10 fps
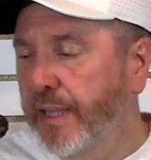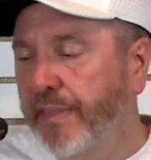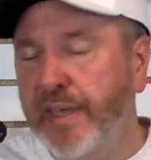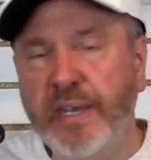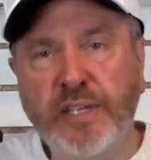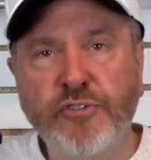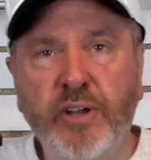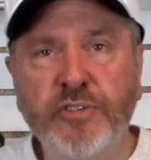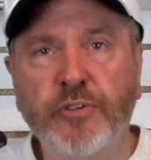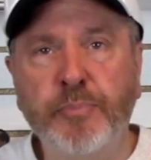Then I
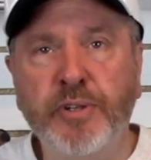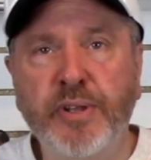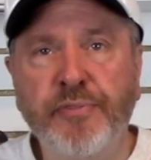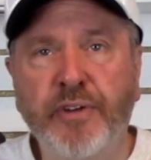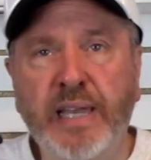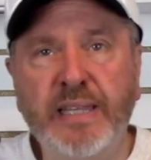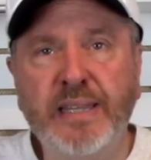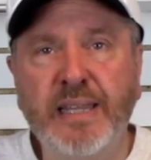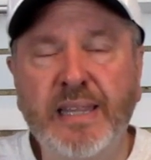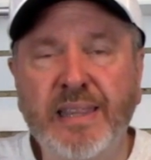tried something different.
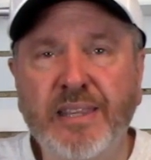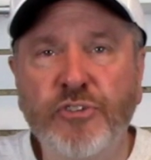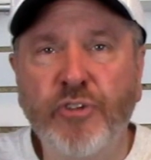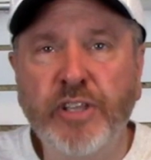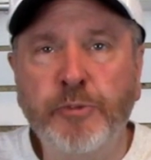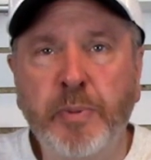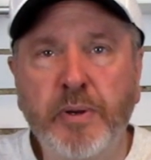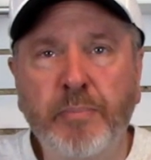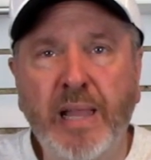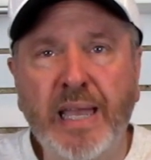The
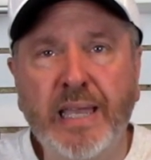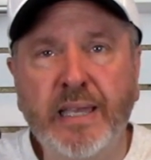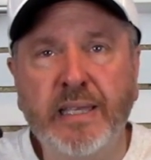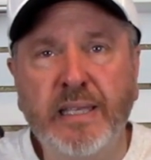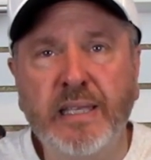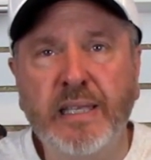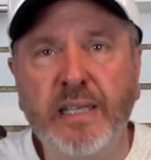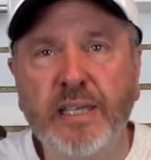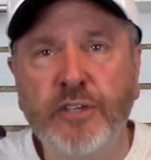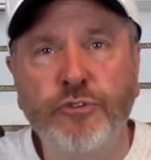transparent black
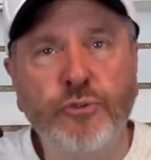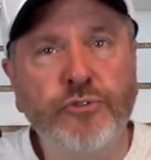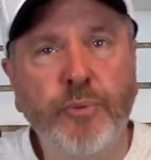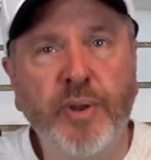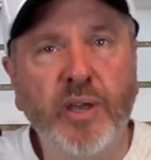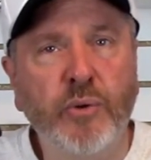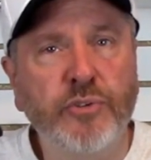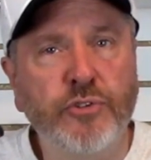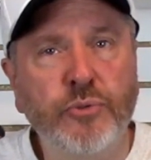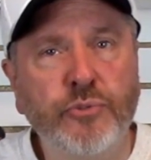is usually what I
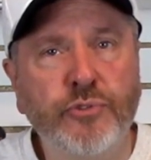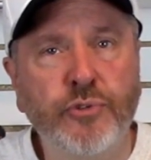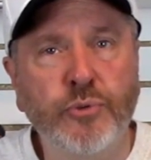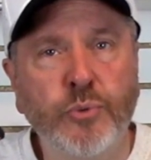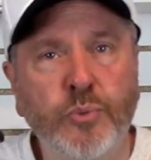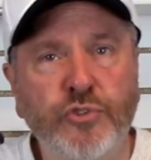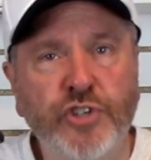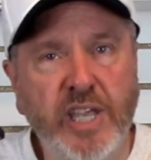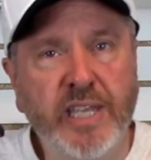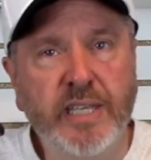always use to
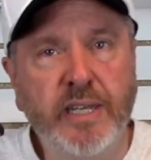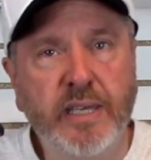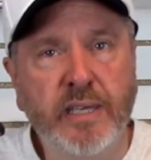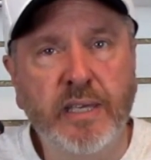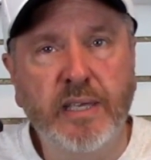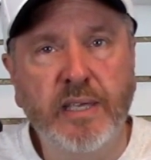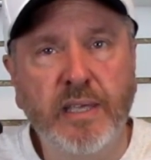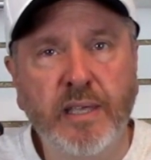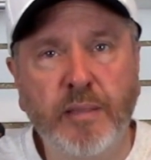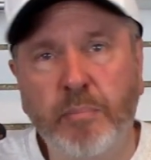shade
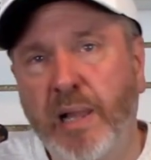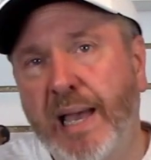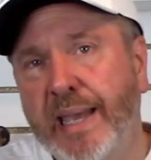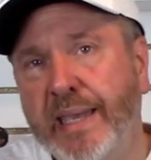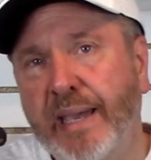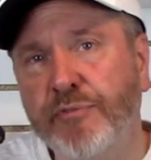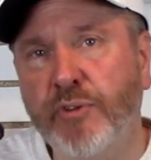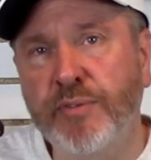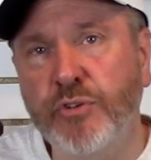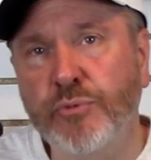black after
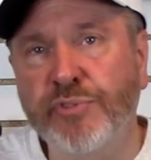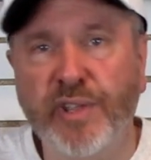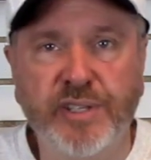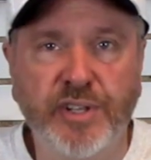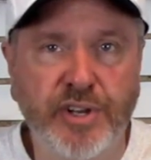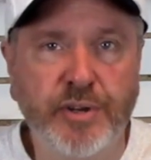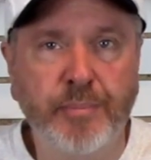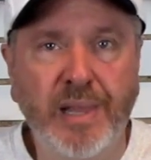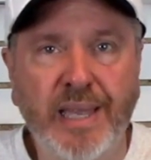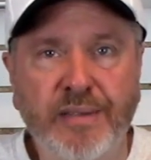I've used like the Near
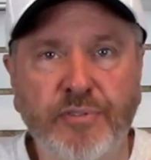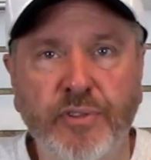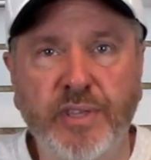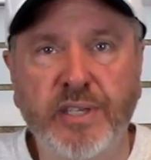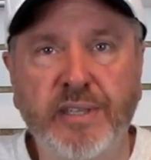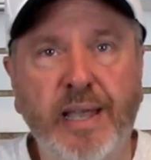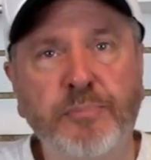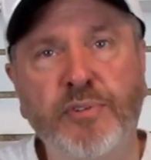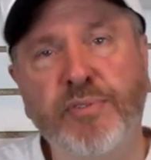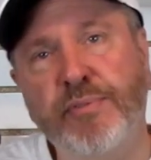Black for the
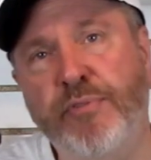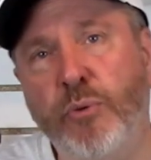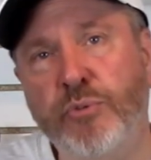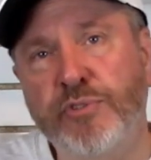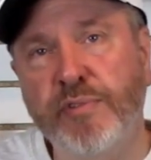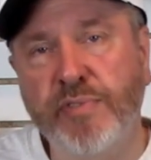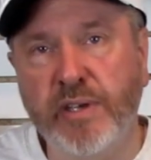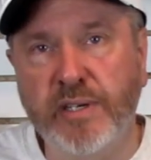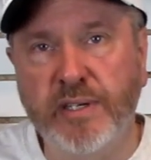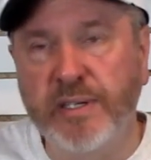tops of the folds of
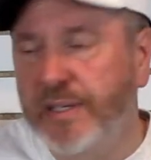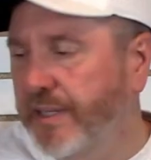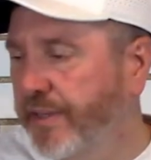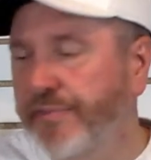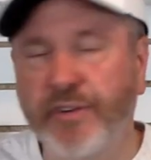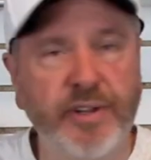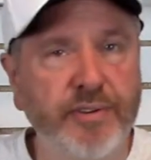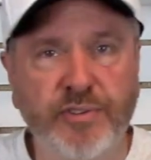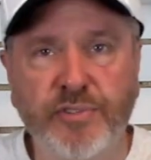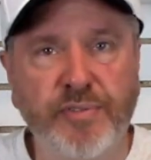the different
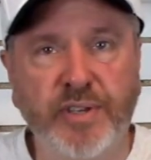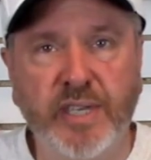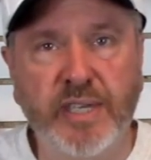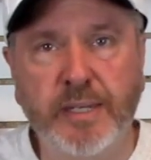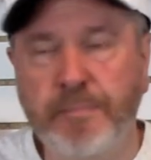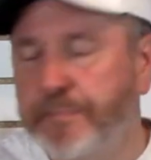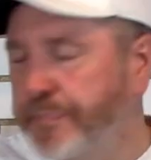areas of a kit.